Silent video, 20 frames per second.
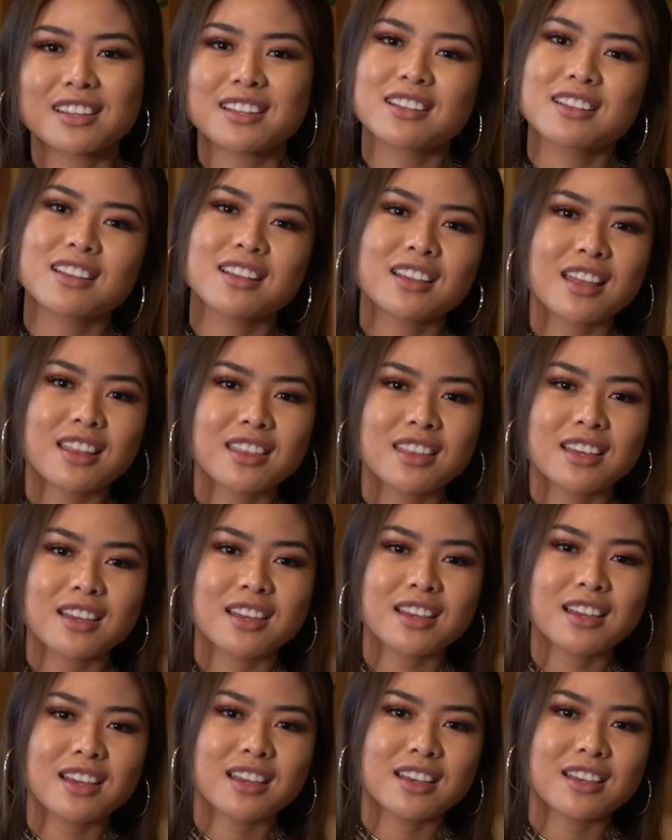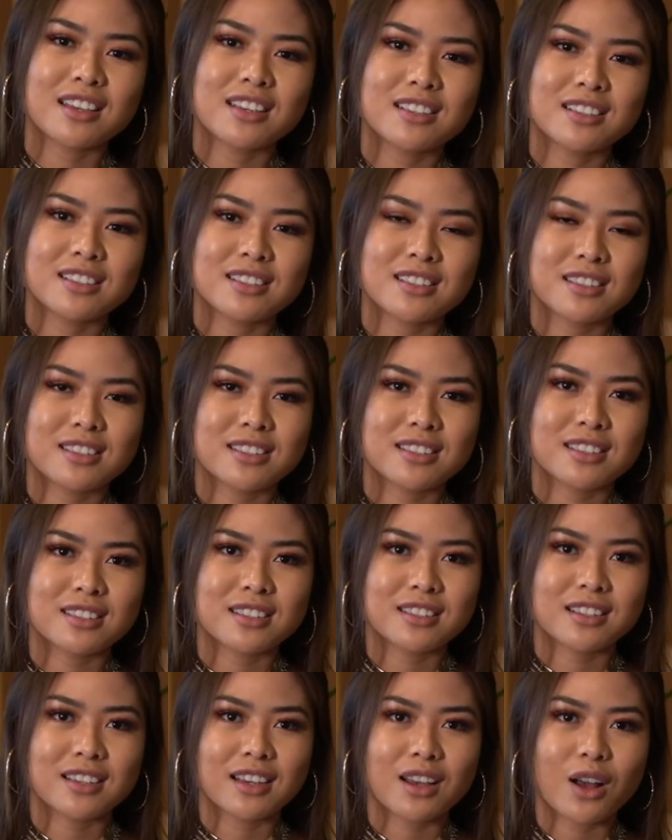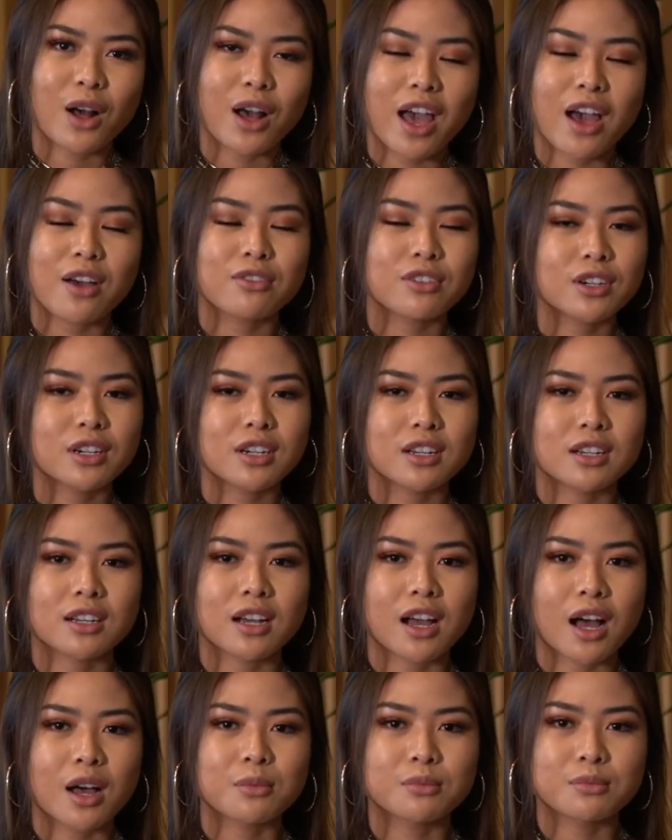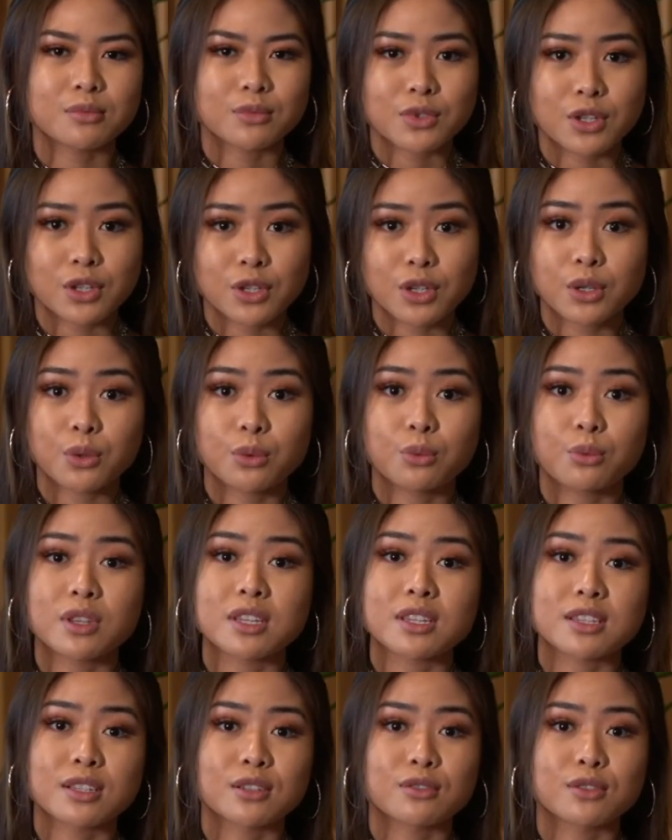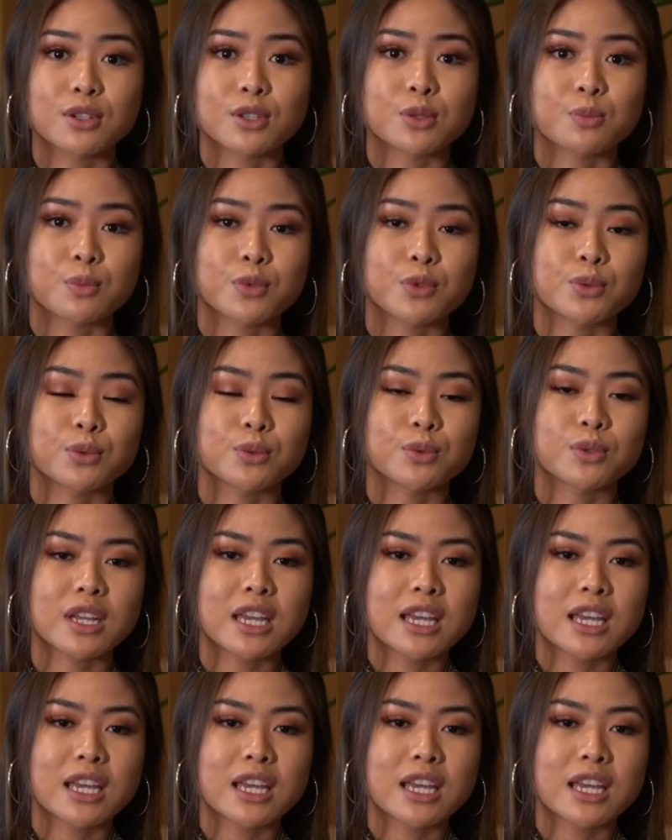nothing is ever going to come to you with a silver spoon.